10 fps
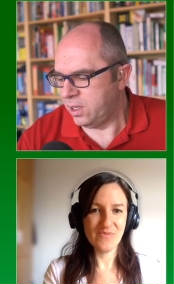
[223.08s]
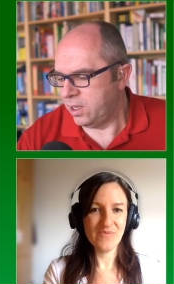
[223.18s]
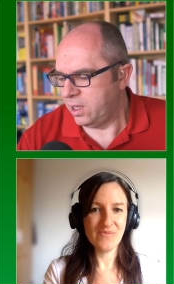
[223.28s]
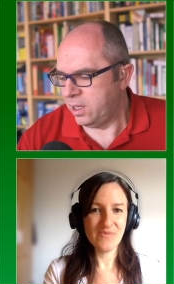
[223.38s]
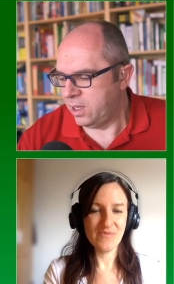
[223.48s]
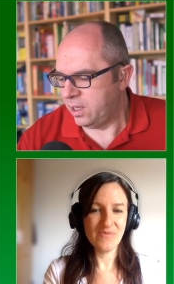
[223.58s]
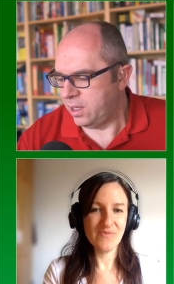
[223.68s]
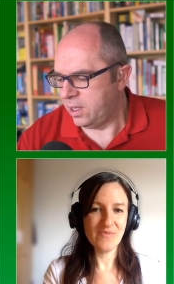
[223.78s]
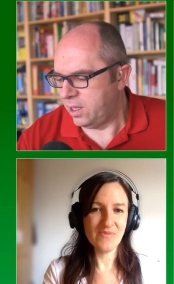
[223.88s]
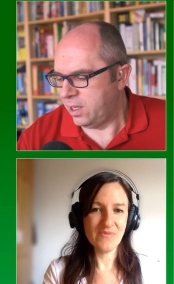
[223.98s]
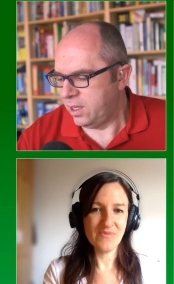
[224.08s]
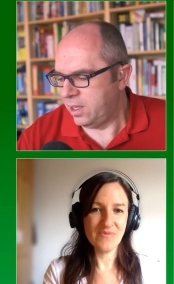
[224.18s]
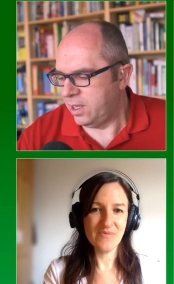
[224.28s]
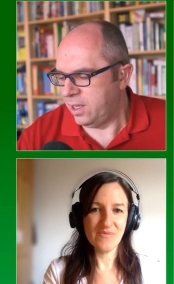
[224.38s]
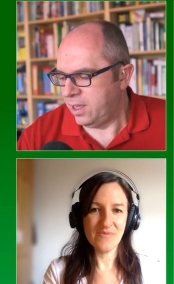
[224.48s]

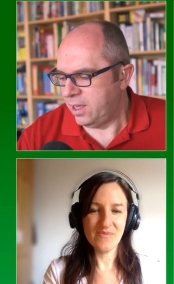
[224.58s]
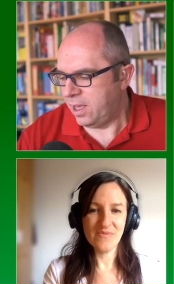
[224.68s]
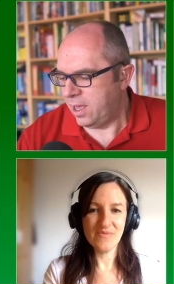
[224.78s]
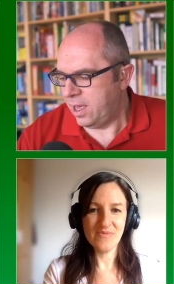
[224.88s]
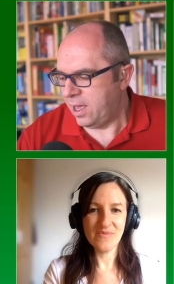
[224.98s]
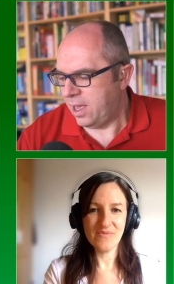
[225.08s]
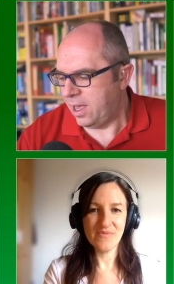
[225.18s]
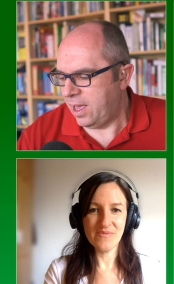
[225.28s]
(silence)